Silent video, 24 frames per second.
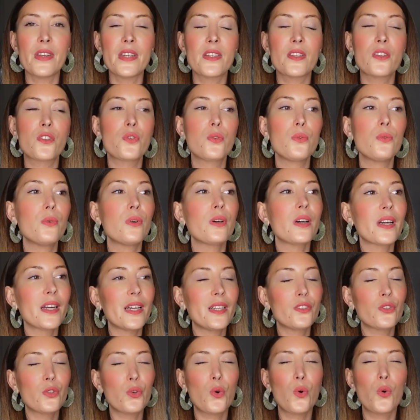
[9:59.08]
is too
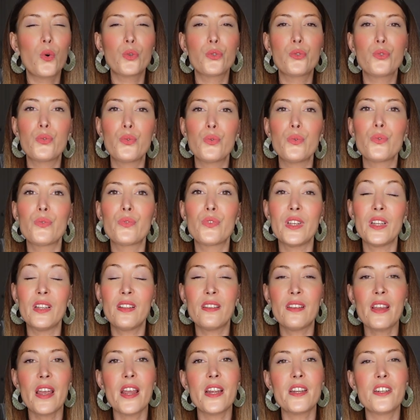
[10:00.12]
retro, too
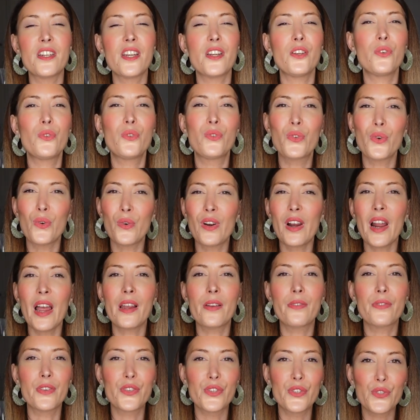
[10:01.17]
vintage, and you don't
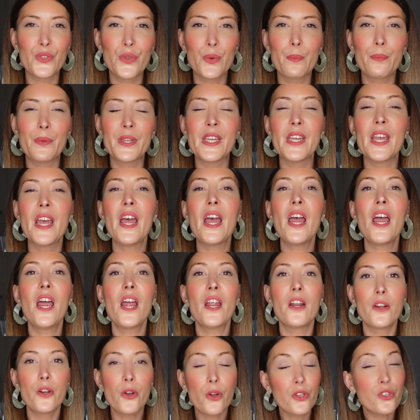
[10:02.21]
like the soapy
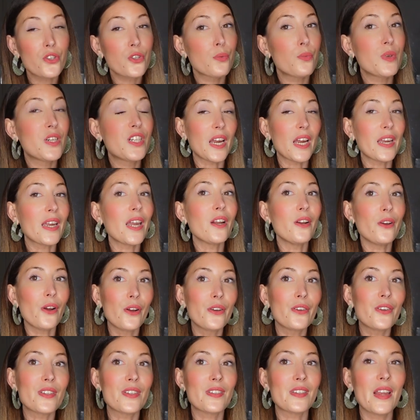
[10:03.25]
notes, I can
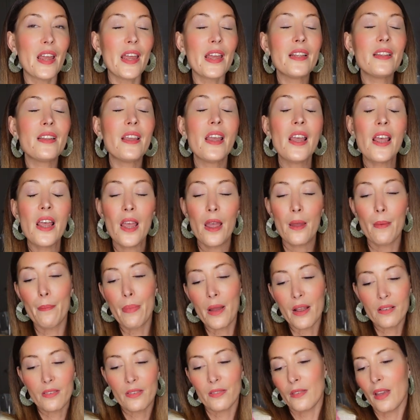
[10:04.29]
understand,
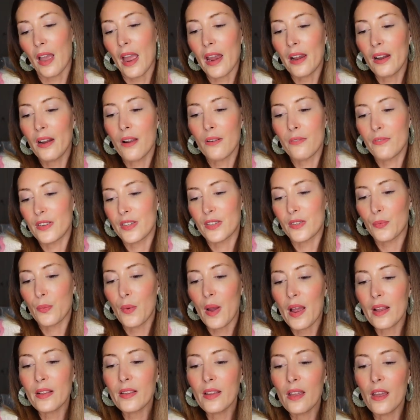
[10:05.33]
but I love this
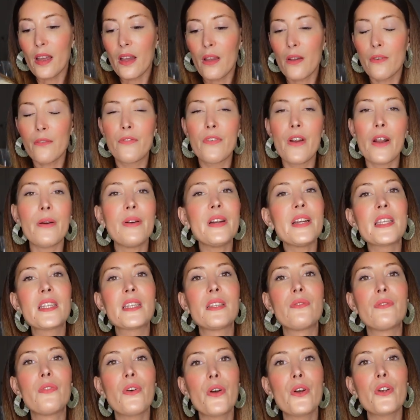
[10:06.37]
one. There
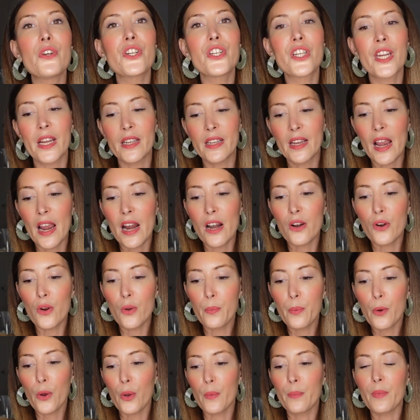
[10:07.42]
is the Chanel
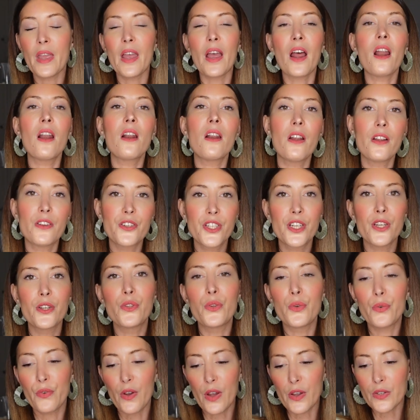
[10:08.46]
Le Premier launched in
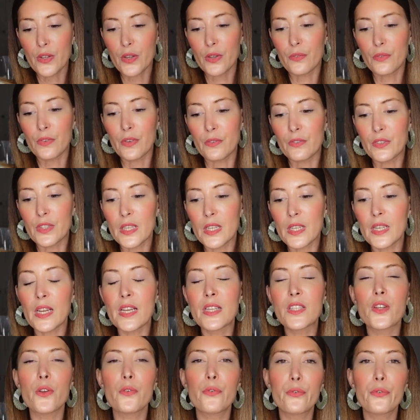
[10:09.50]
2015. It's a